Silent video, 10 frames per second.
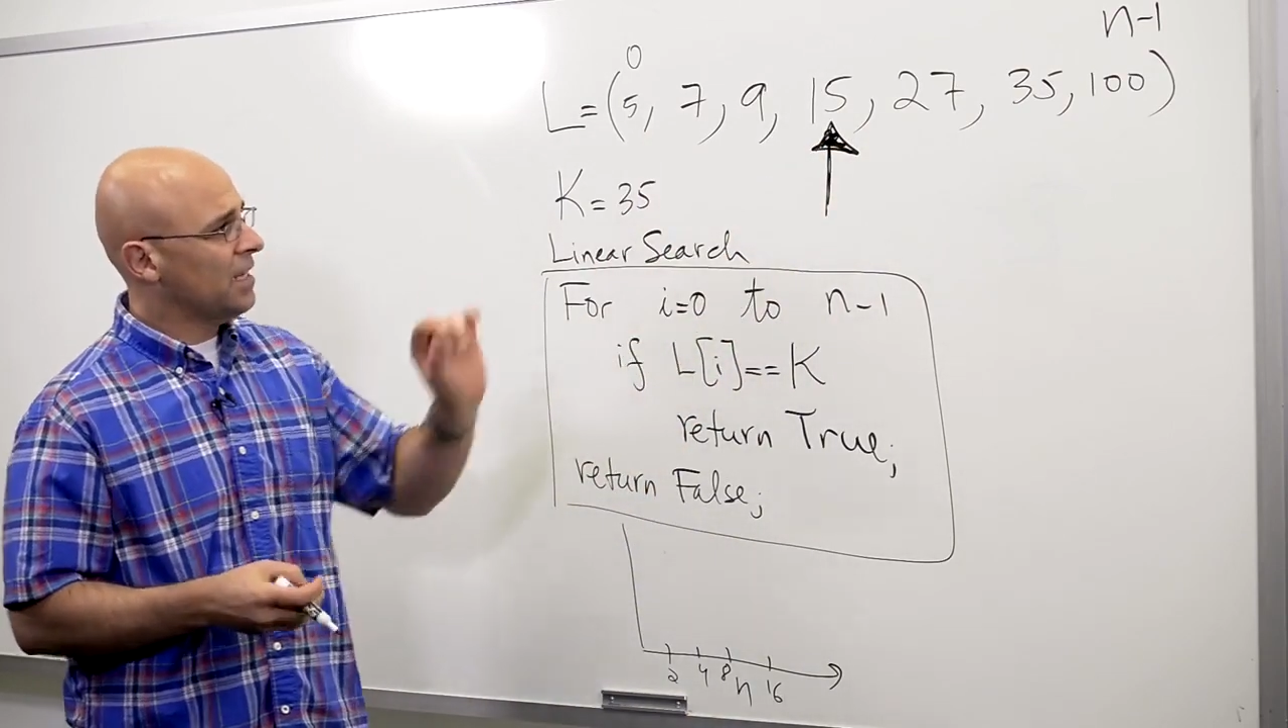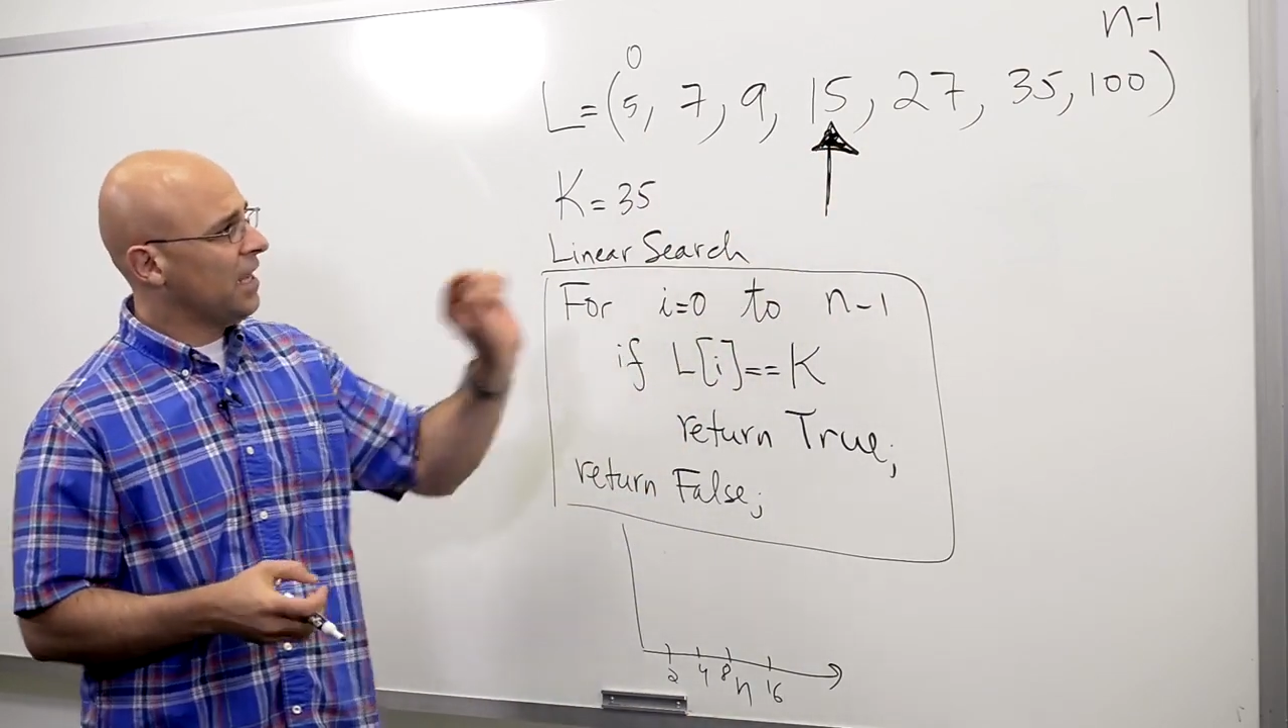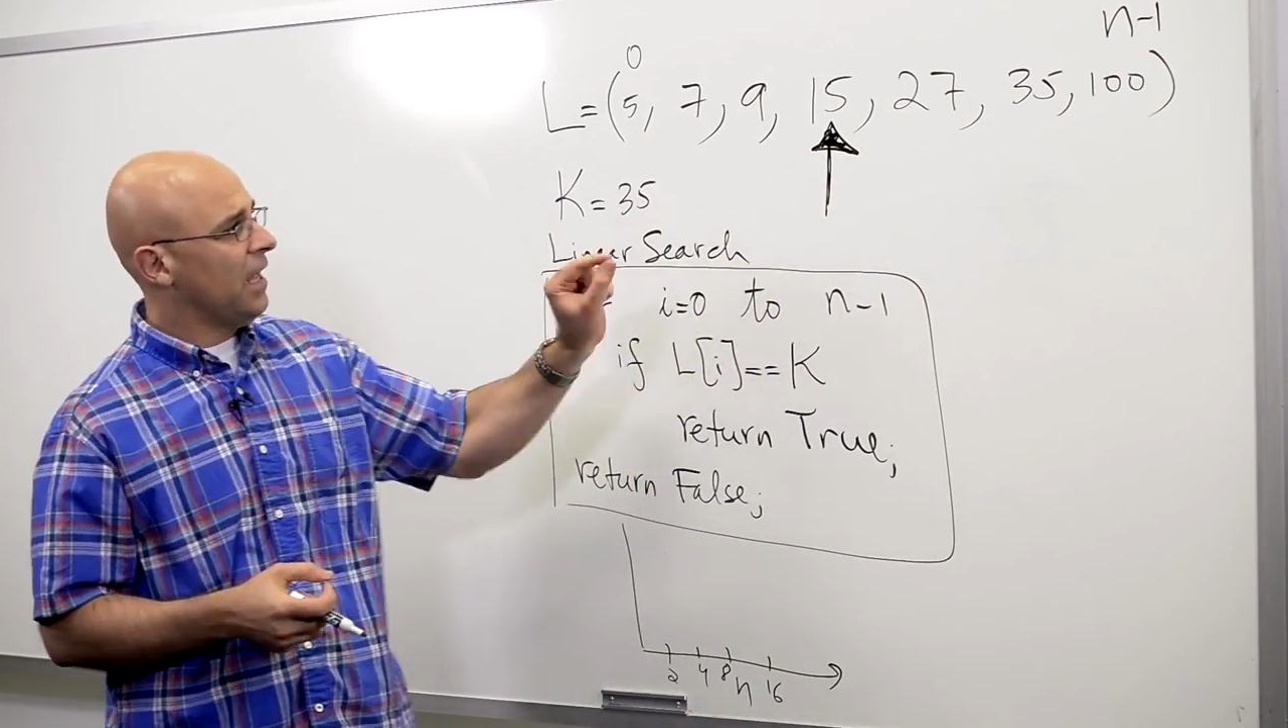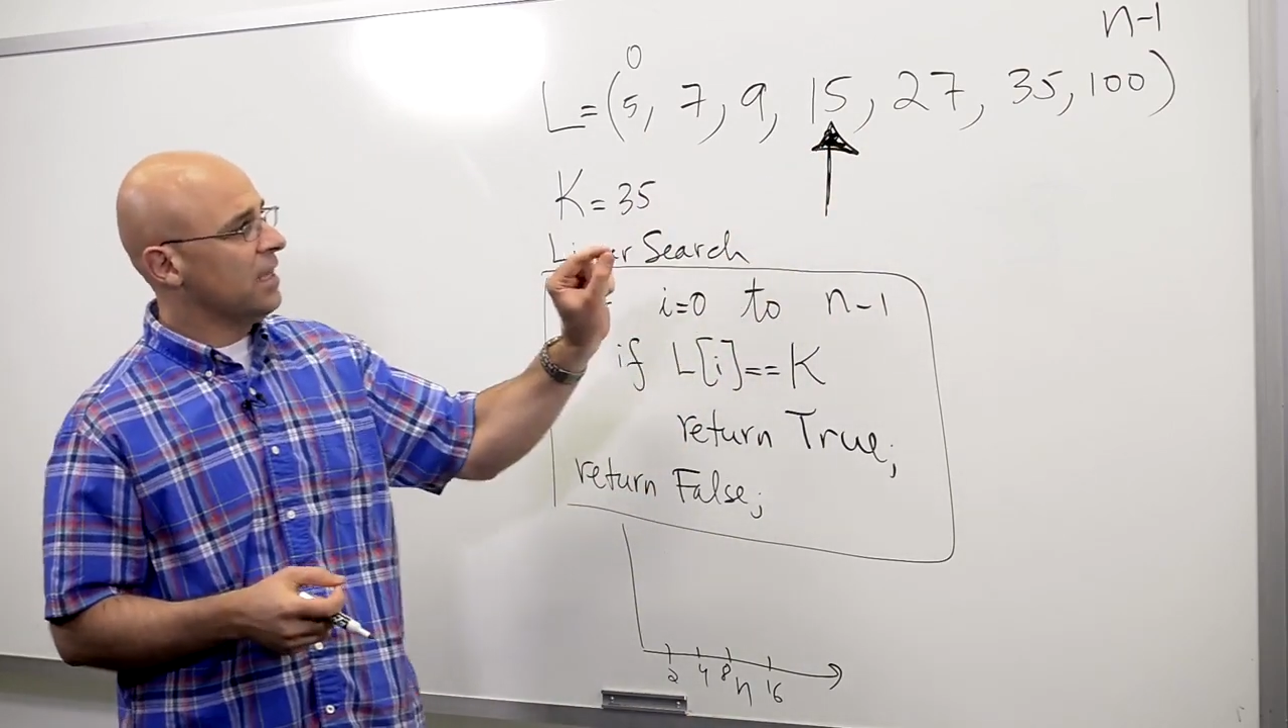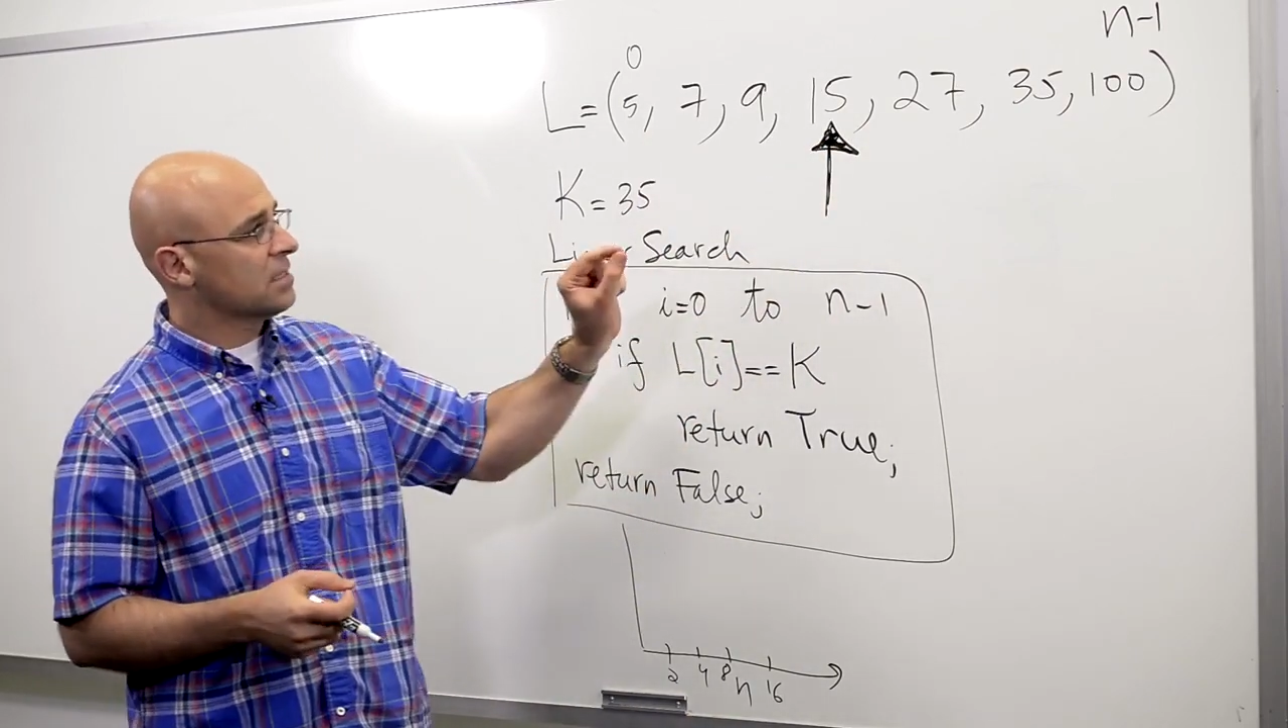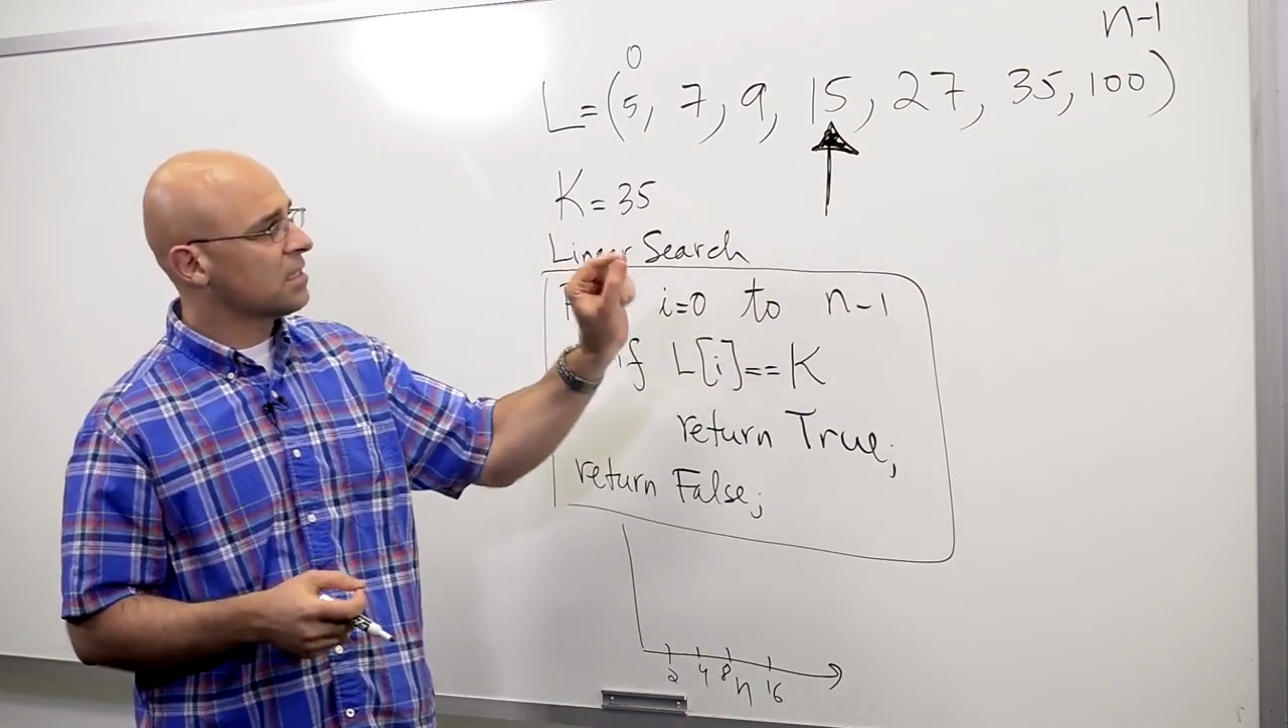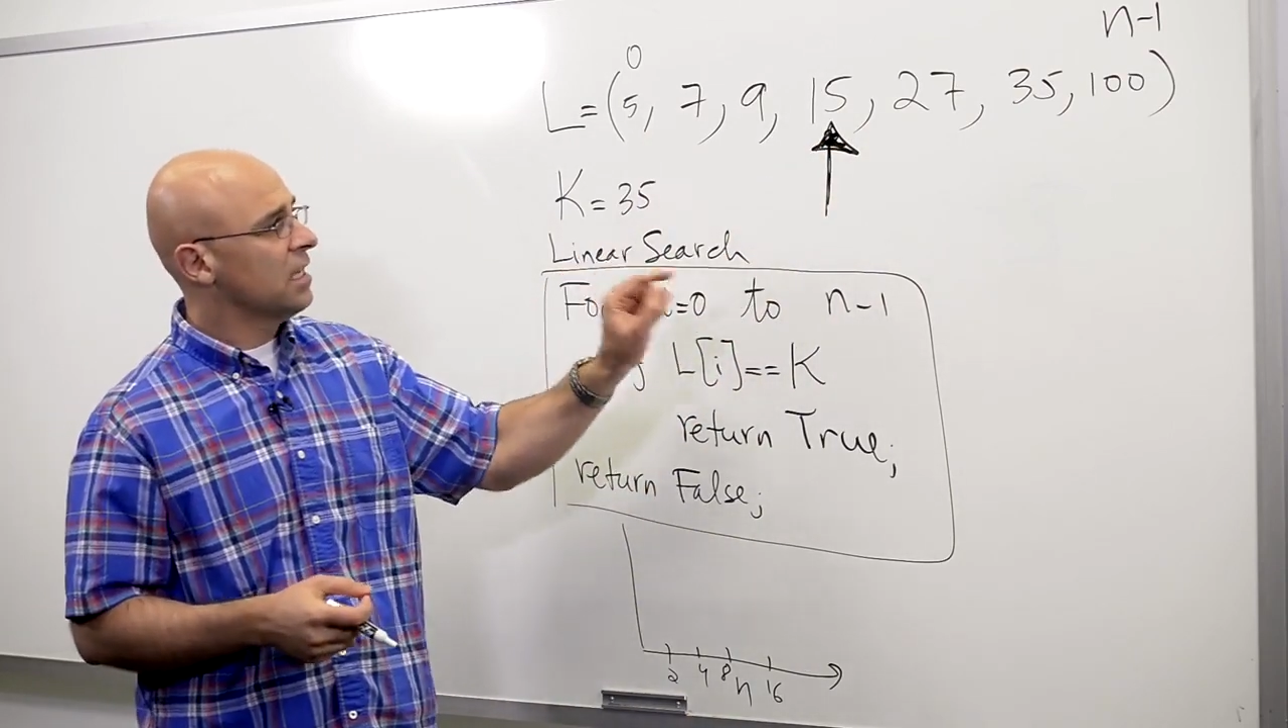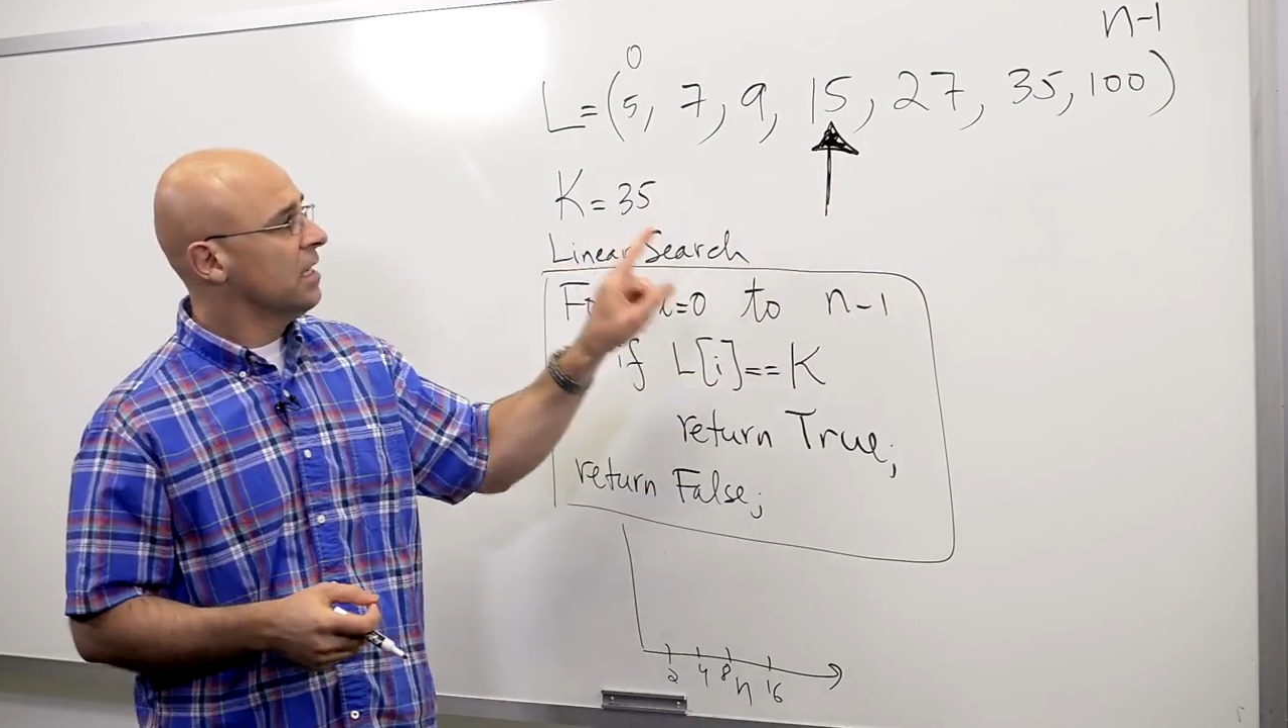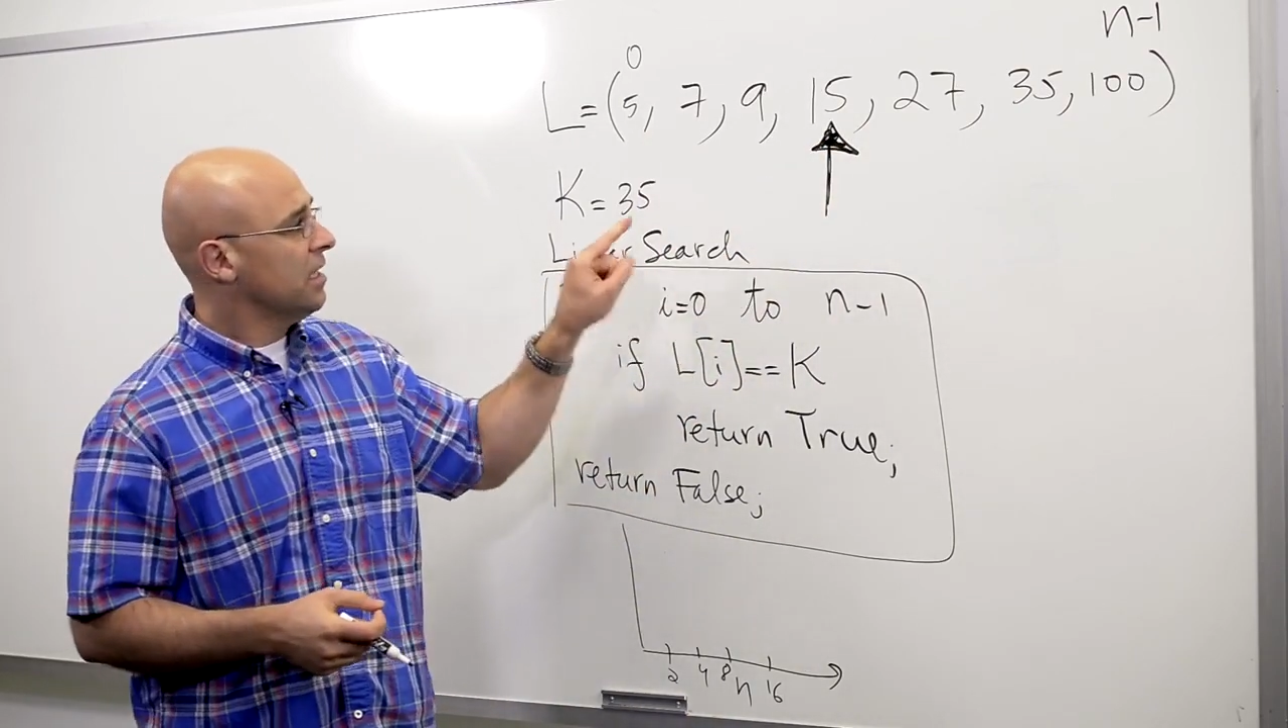to ask,